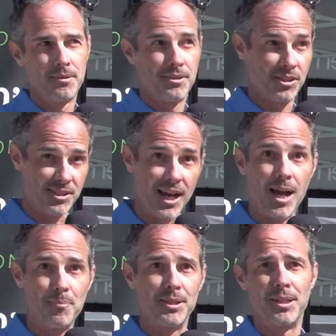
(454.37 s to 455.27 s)

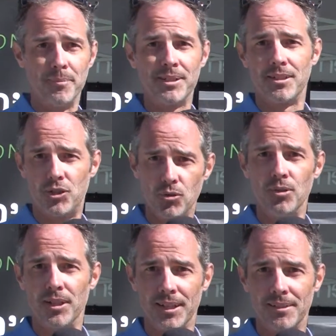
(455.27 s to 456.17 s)
stop and commit to
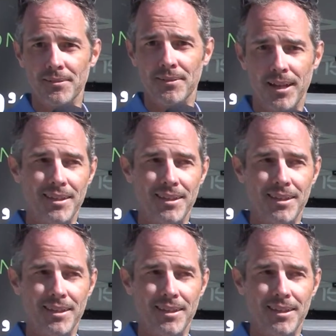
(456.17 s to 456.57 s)
tooling,